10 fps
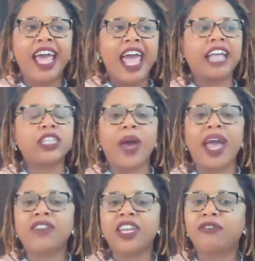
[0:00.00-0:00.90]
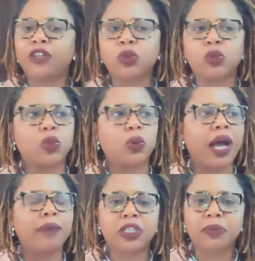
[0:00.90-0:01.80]
And so I have individuals who
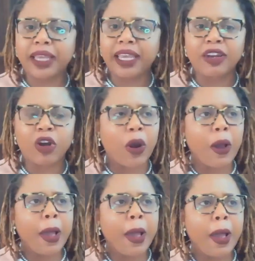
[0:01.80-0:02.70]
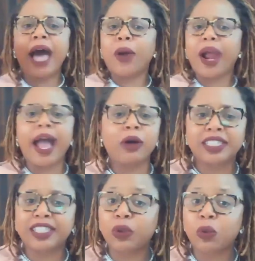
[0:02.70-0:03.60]
come to me and are powerhouses
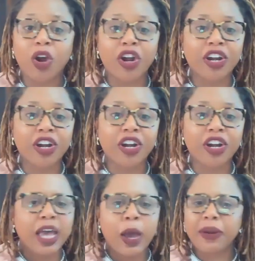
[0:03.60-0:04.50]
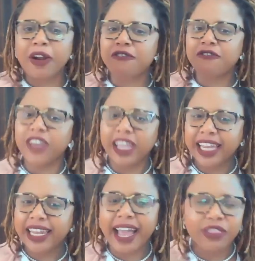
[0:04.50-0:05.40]
in the world, but are feeling
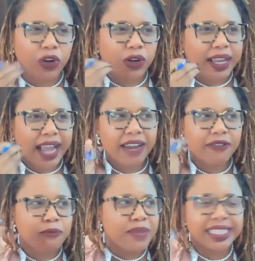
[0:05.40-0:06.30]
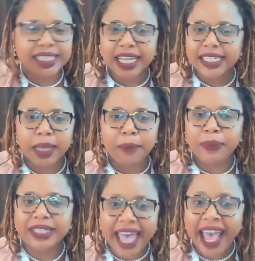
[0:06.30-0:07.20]
like they're kind of missing some
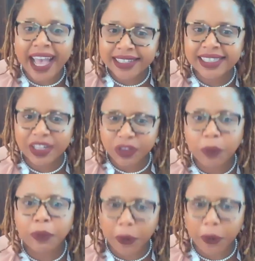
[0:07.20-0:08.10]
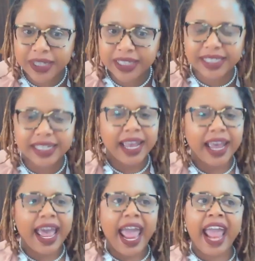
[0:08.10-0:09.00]
pizzazz in their purpose.
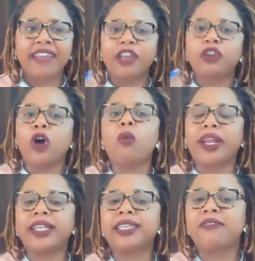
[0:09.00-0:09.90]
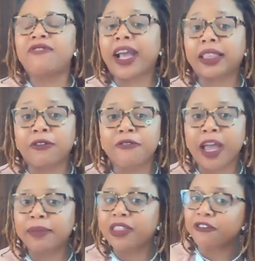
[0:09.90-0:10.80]
And they don't want it to impact their
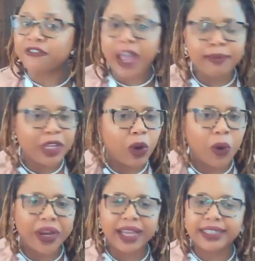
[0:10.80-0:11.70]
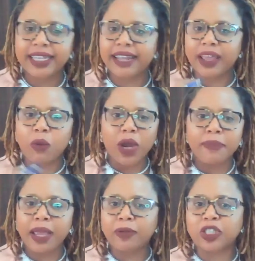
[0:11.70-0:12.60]
family. They're family oriented. They want to
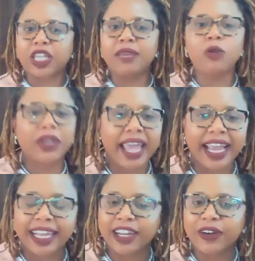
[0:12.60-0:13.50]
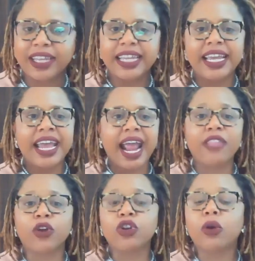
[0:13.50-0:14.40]
be able to communicate clearly, and
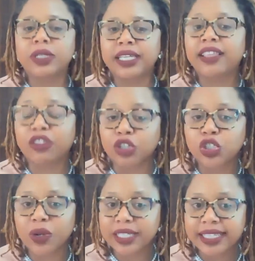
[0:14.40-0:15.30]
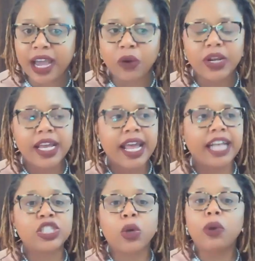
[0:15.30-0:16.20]
they're noticing that they're stressed out.
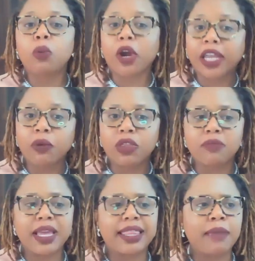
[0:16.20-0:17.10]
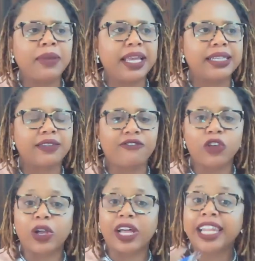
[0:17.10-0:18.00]
And so in working with me, they begin to
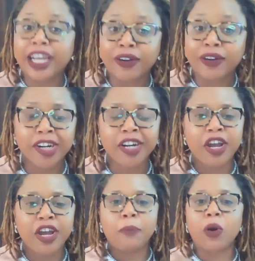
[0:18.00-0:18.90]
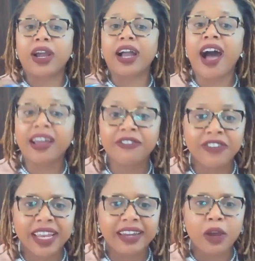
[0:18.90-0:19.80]
feel clearer, more
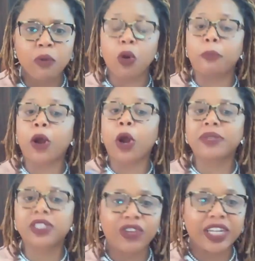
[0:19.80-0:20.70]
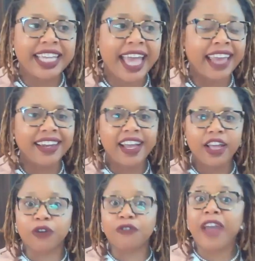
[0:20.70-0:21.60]
confident, more purposeful again.
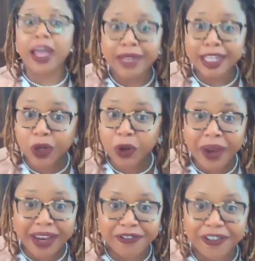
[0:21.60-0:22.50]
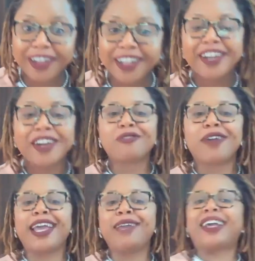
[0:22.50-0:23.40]
Their families are grateful,
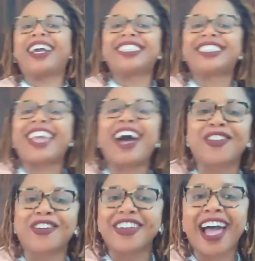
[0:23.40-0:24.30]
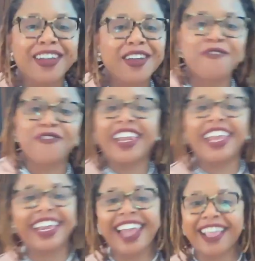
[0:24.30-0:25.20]
right? Because now they're not
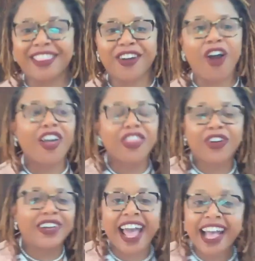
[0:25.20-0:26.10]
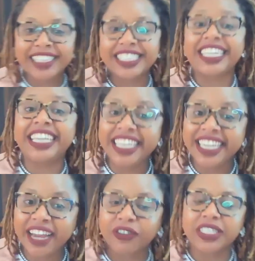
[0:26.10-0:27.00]
feeling like they're on their last E
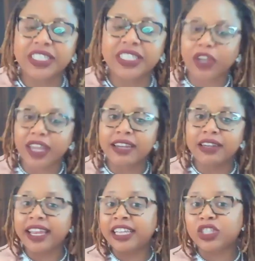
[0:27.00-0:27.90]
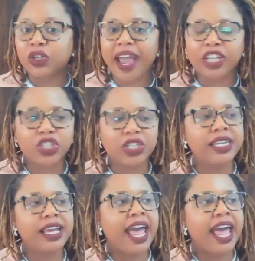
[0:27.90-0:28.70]
every time they're in interaction.